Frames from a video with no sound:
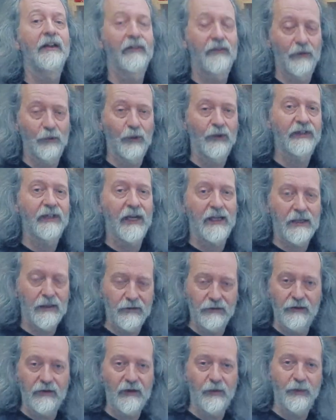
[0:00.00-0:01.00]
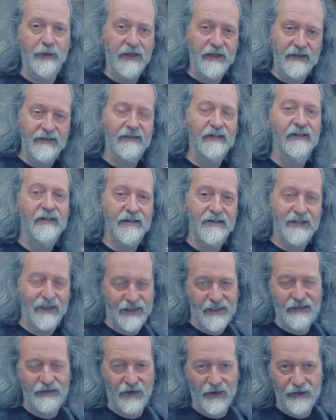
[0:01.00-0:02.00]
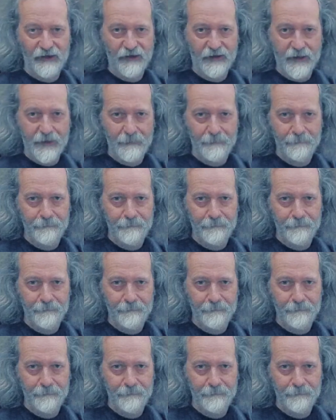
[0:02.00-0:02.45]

that will get you through the piece satisfactorily.